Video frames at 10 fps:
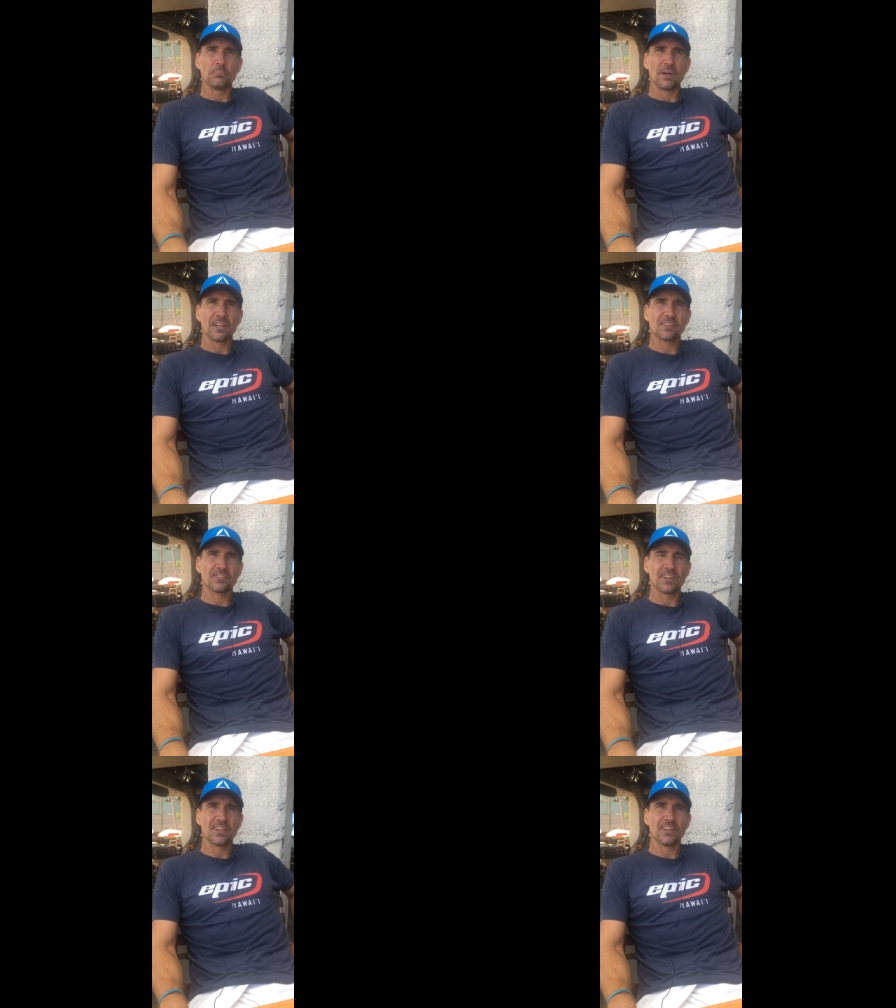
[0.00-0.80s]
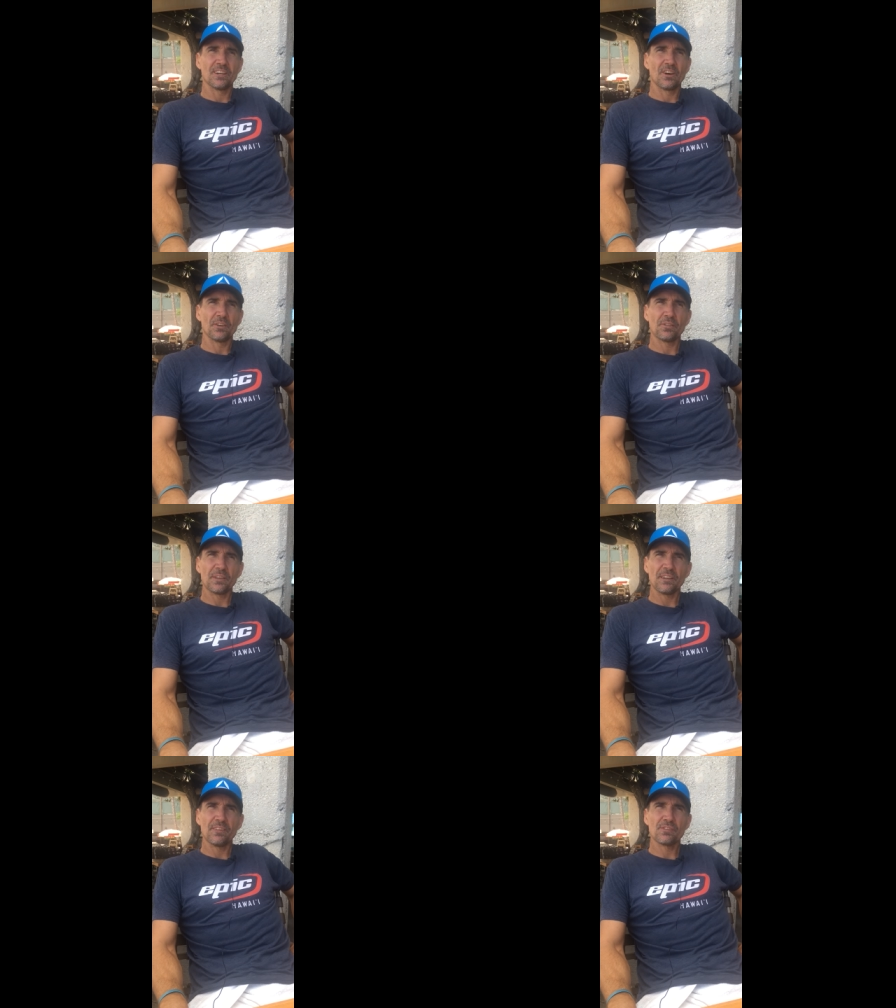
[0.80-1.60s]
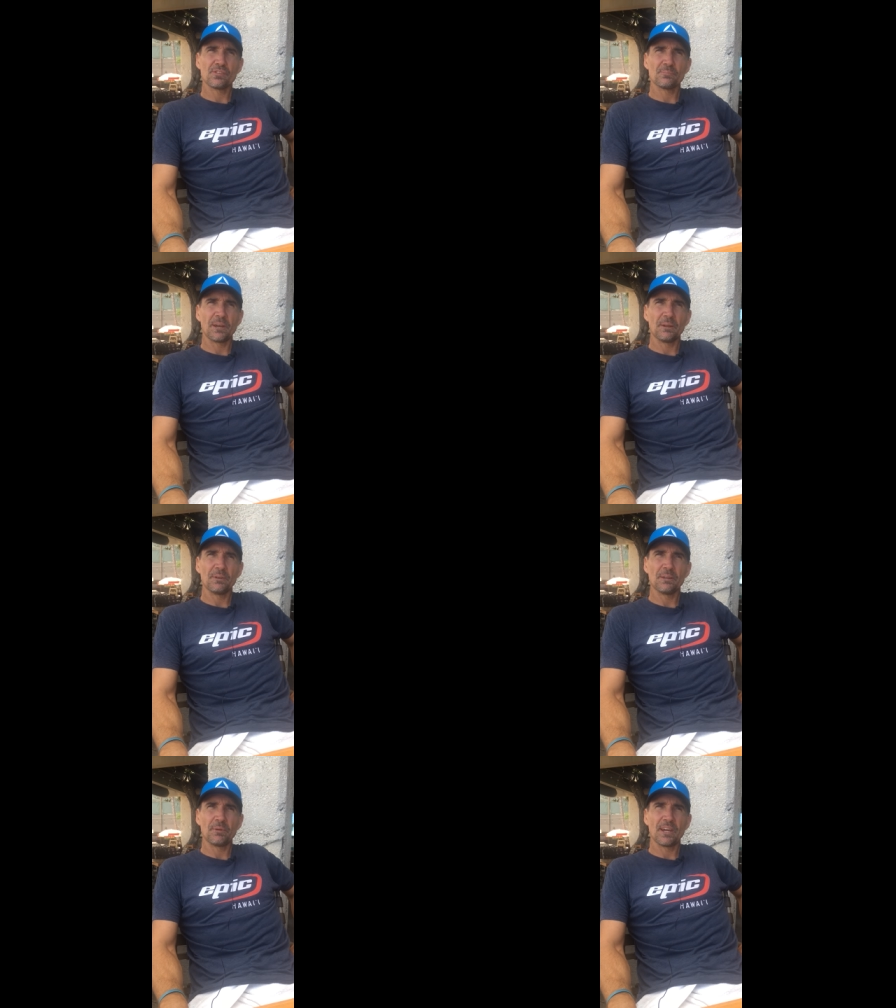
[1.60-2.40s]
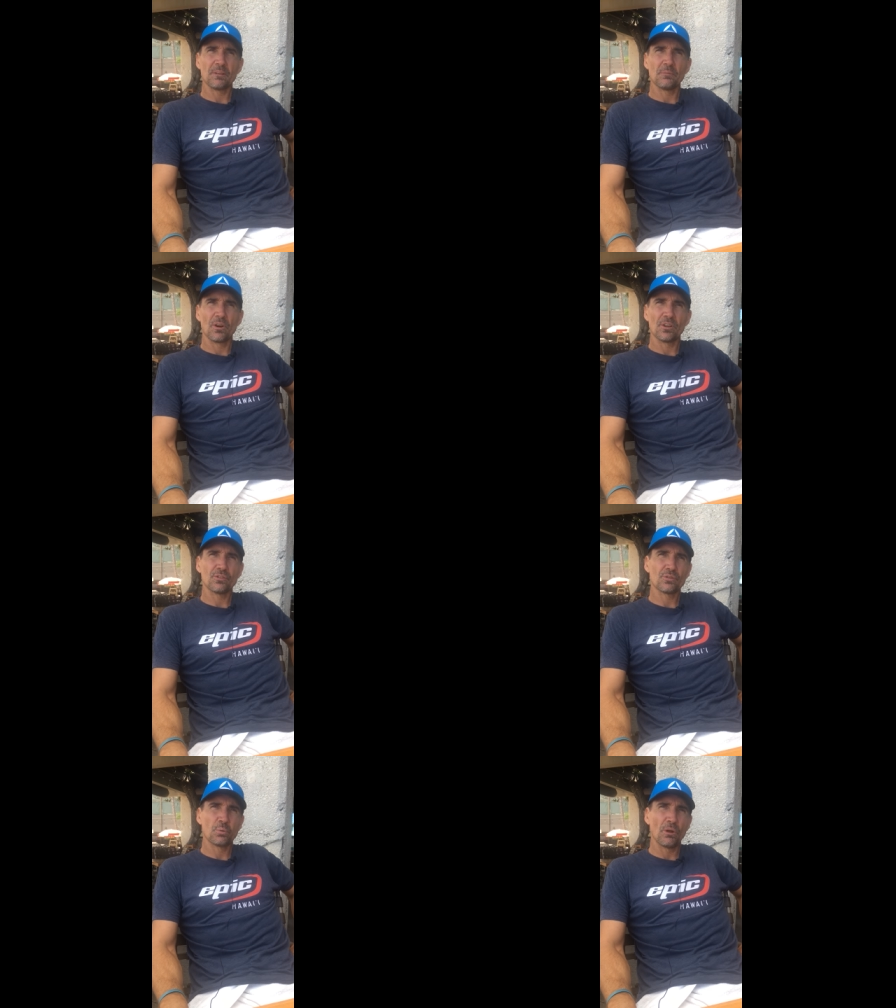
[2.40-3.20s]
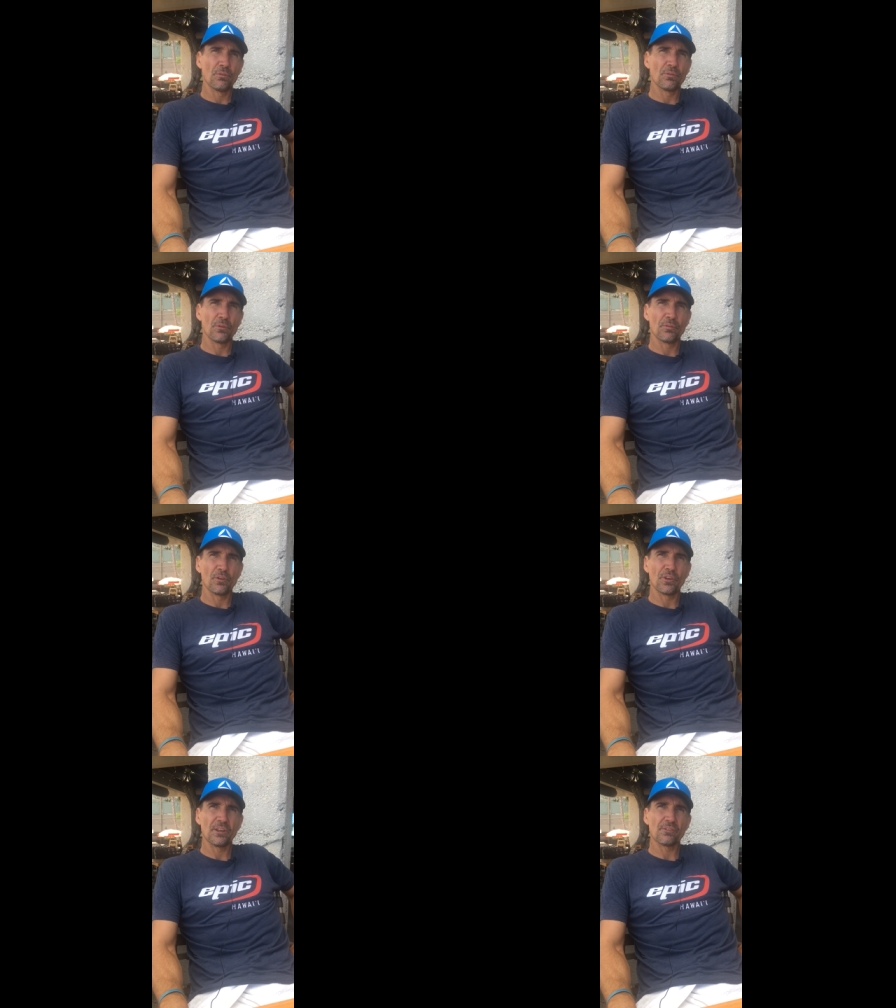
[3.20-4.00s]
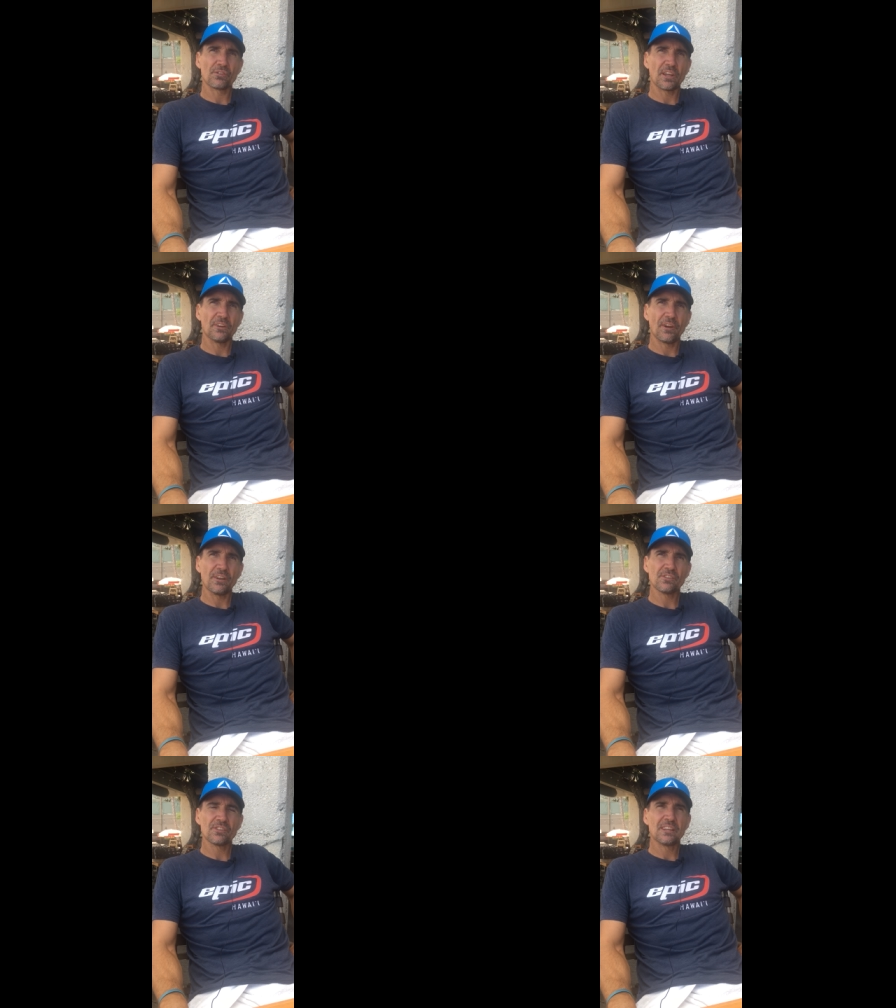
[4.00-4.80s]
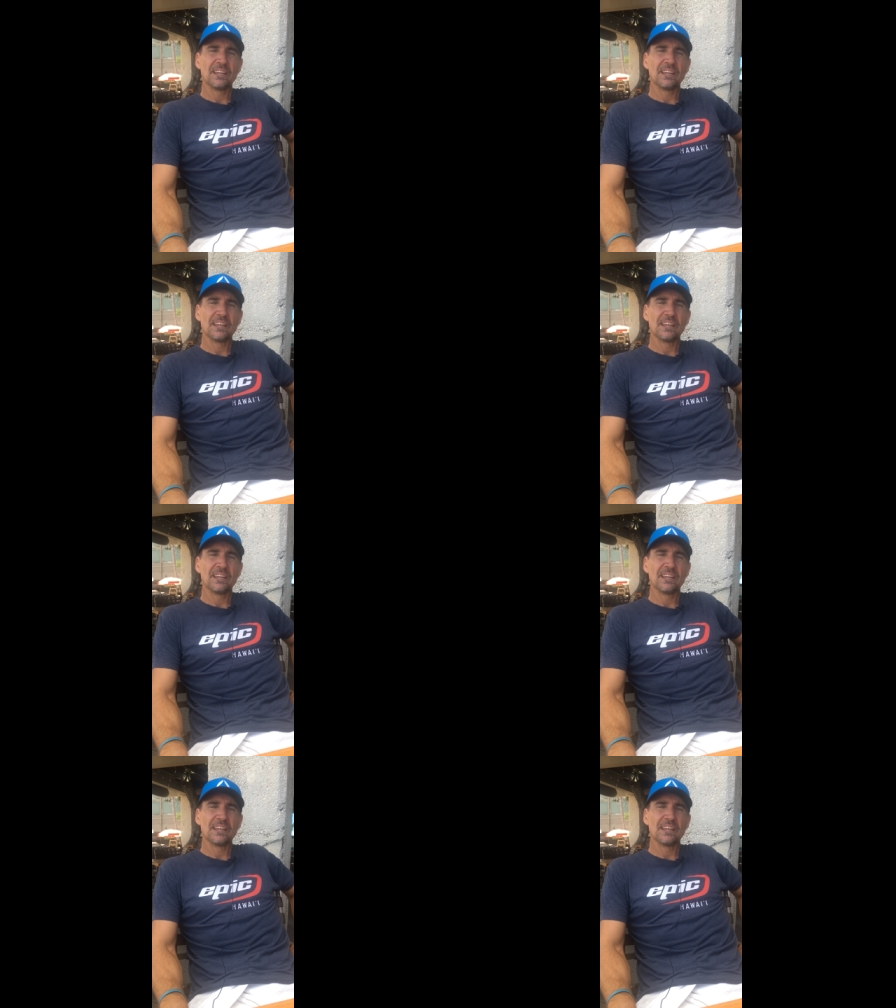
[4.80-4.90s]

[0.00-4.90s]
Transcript: but I think this is maybe about my 12th or 13th ski race,